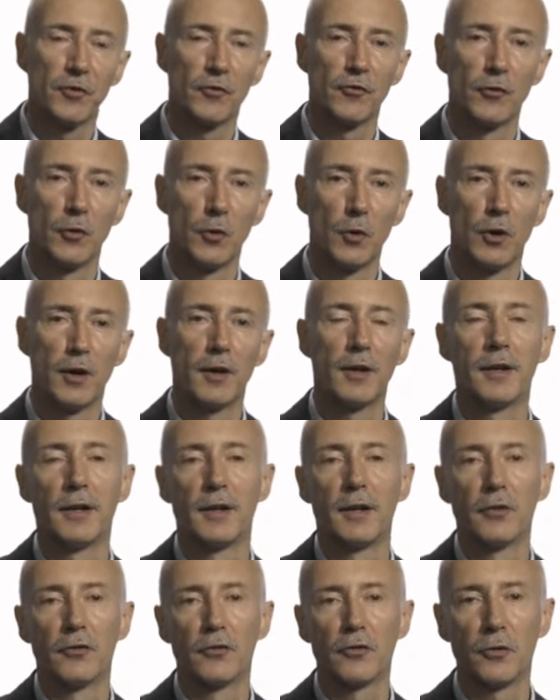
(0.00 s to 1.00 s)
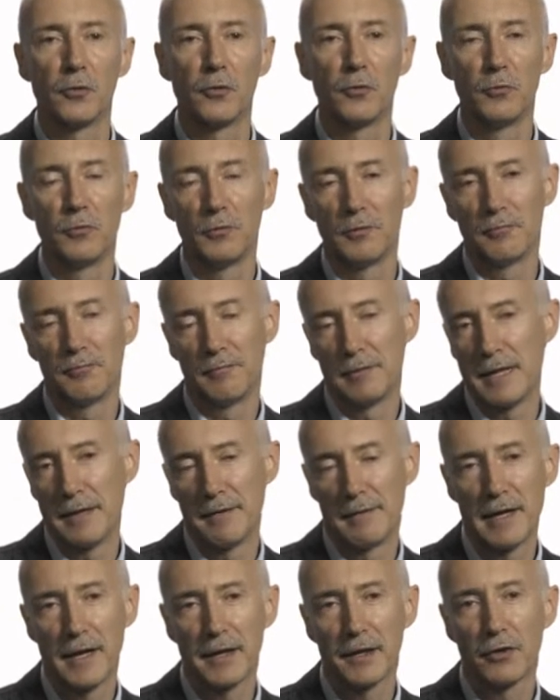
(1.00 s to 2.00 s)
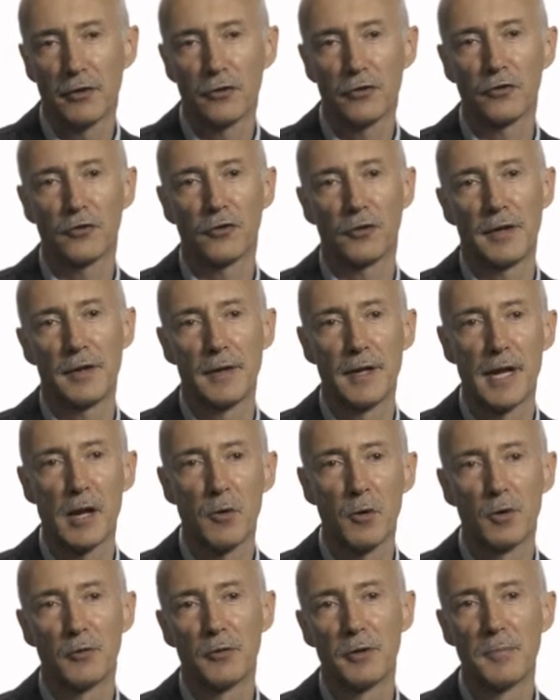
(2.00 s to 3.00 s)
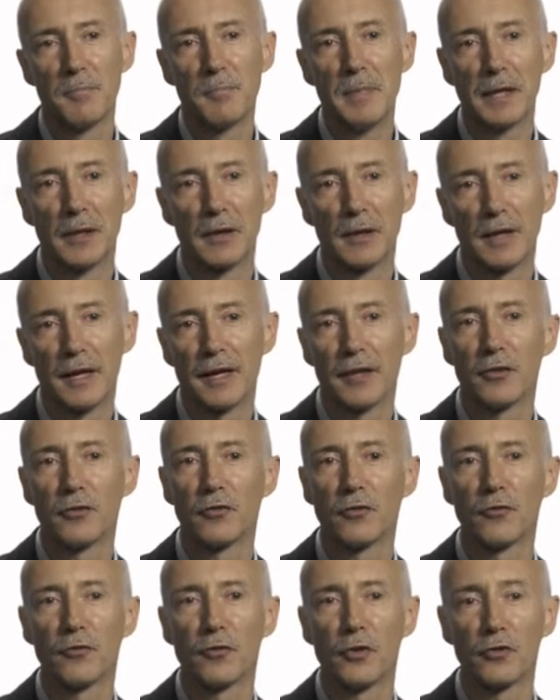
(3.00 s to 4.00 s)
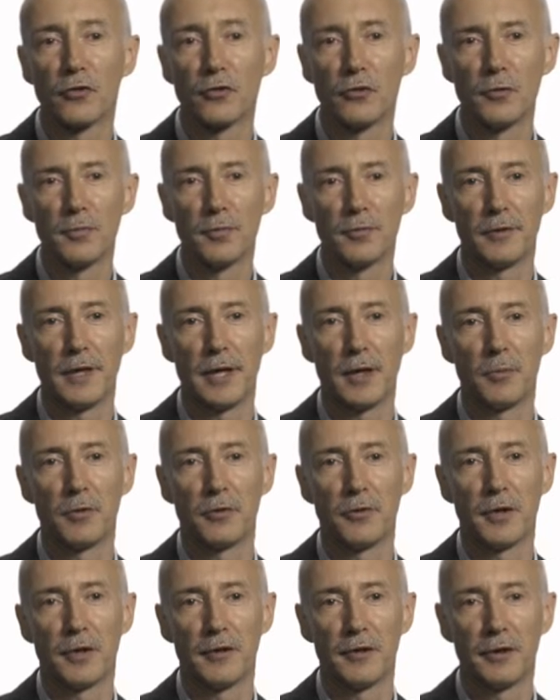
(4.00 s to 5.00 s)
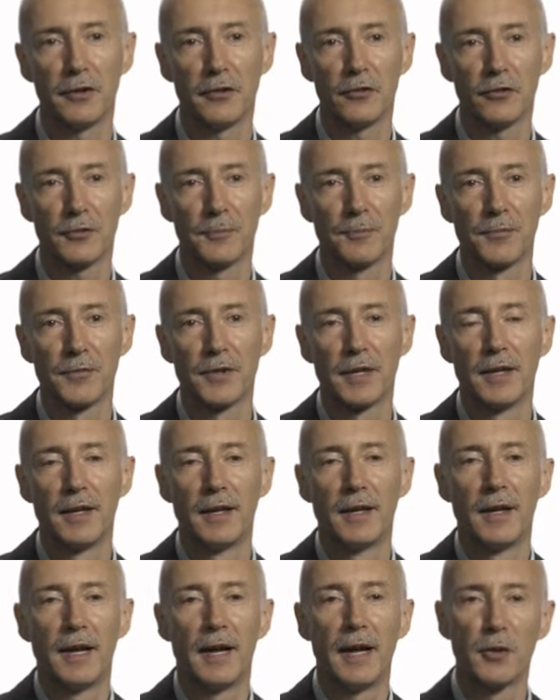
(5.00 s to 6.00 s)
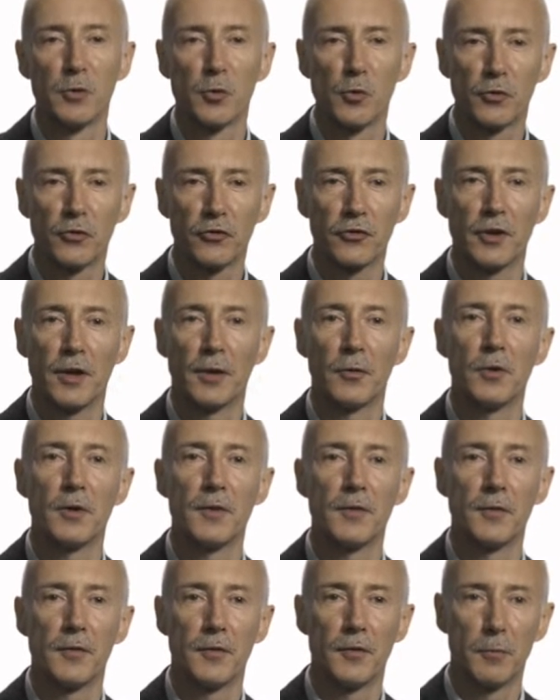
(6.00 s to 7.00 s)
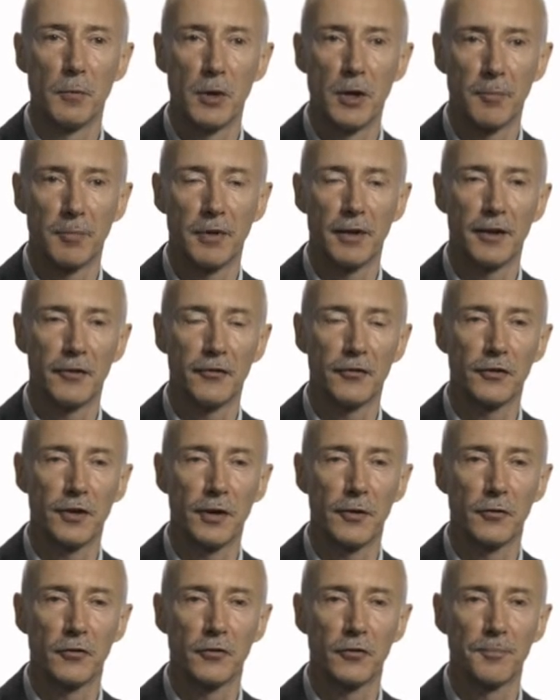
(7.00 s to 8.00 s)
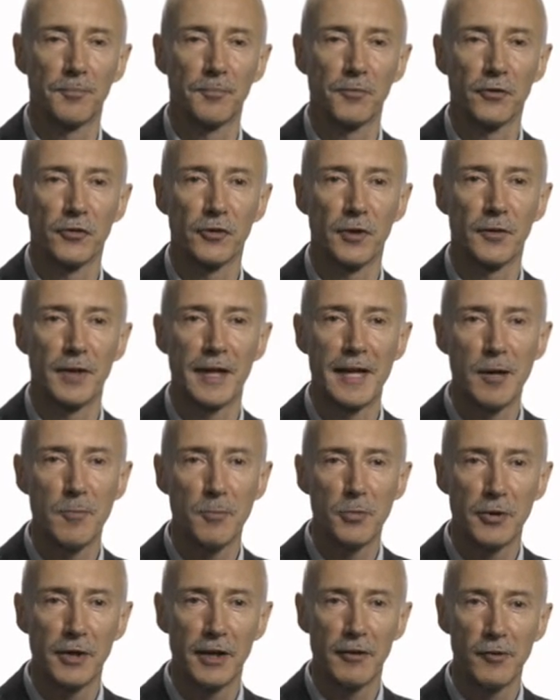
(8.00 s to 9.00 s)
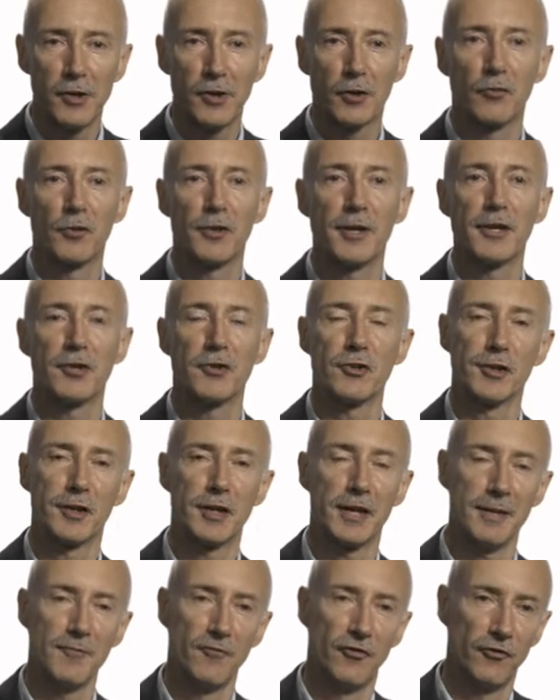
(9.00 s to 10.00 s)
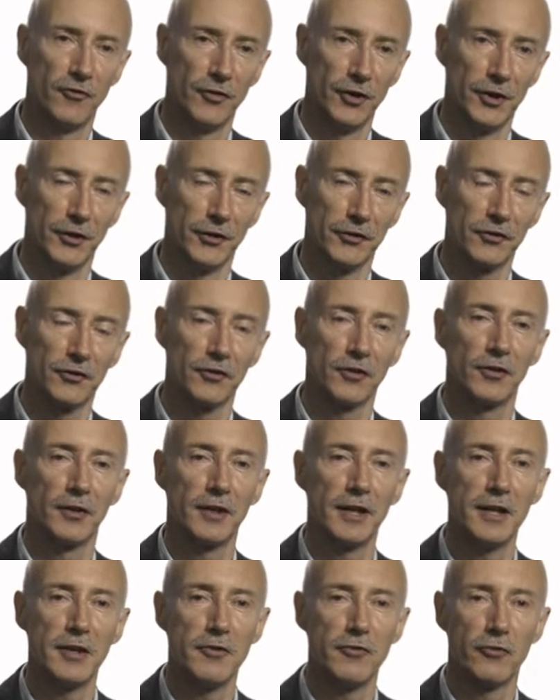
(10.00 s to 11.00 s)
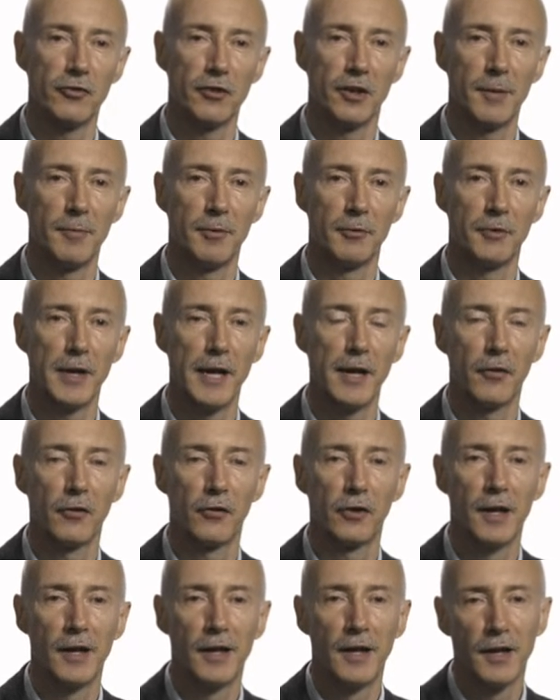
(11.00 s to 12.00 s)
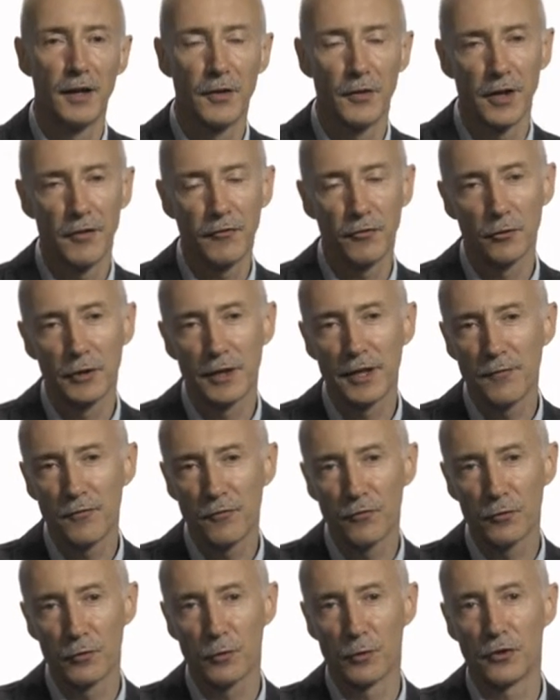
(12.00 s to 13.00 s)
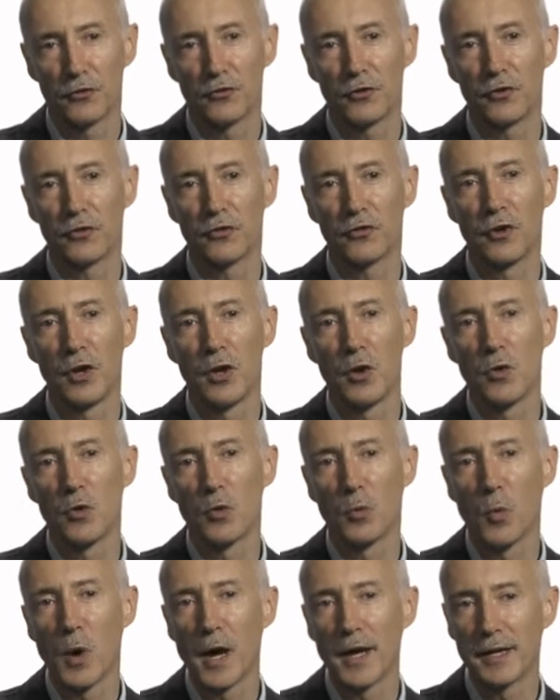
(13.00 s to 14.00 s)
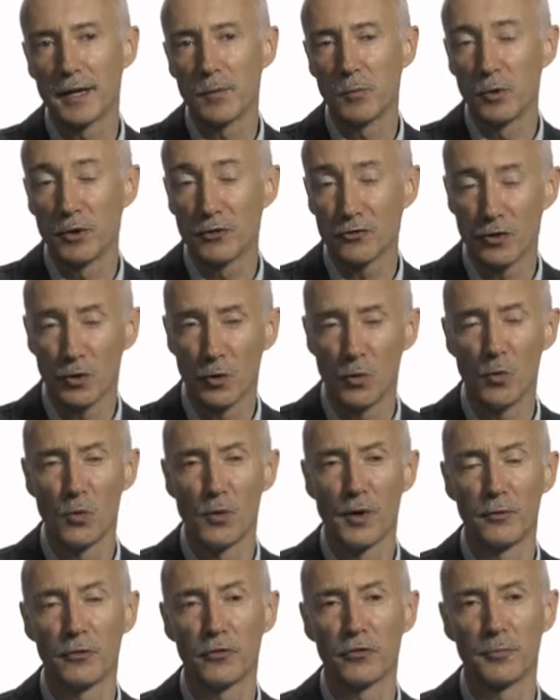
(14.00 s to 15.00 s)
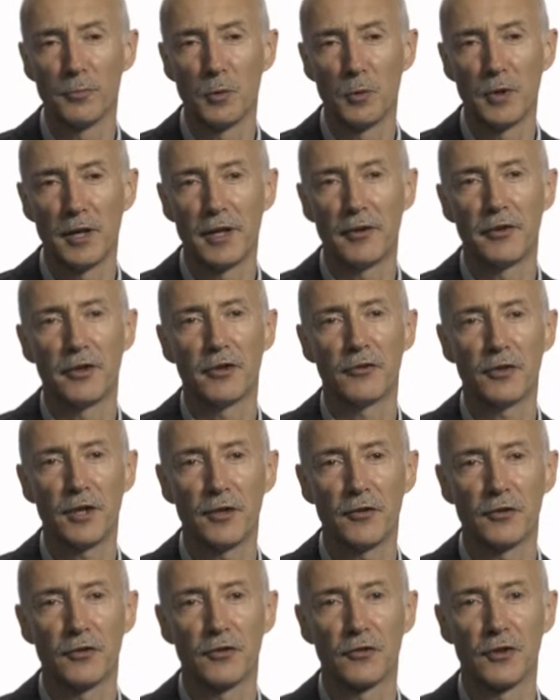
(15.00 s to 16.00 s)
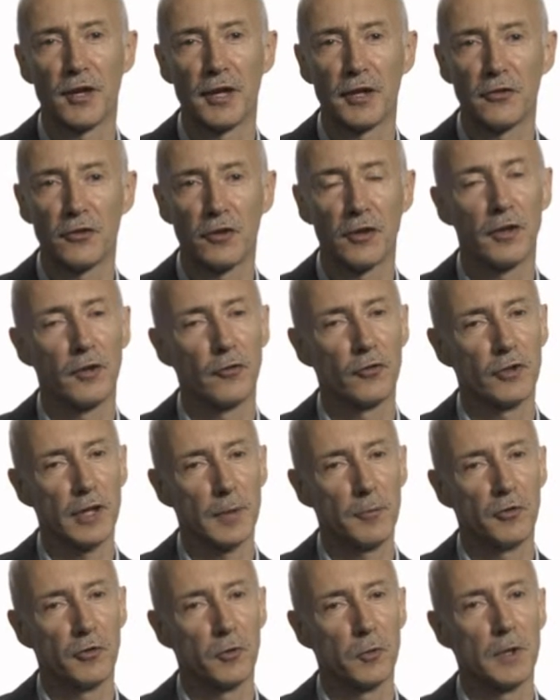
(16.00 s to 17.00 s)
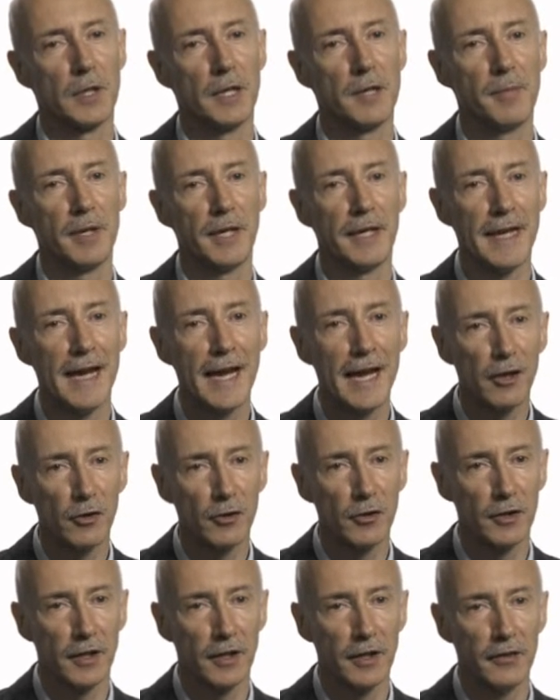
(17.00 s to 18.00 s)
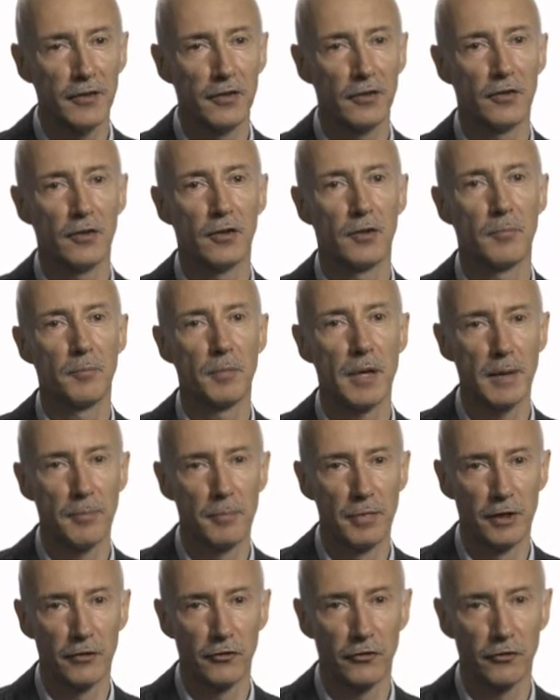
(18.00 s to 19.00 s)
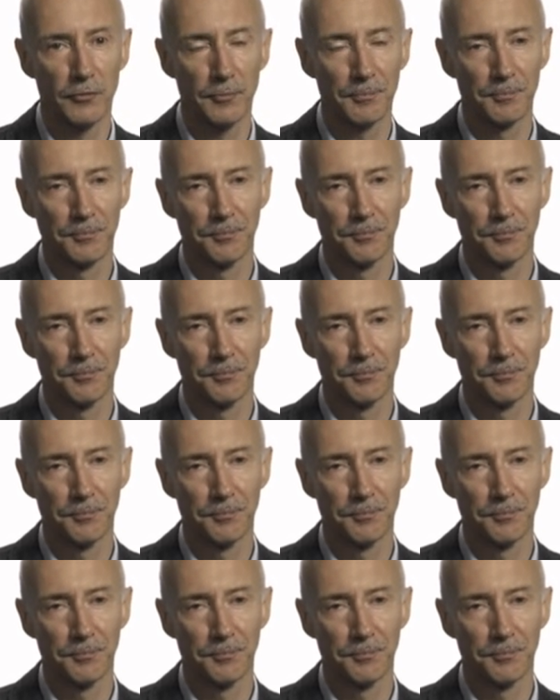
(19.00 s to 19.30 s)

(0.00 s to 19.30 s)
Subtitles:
for two layers, lower and middle layers of super output areas, and also the workplace zones. So the output area creation came first each time around, and therefore it influences the way in which all those small area census data have subsequently been aggregated and published.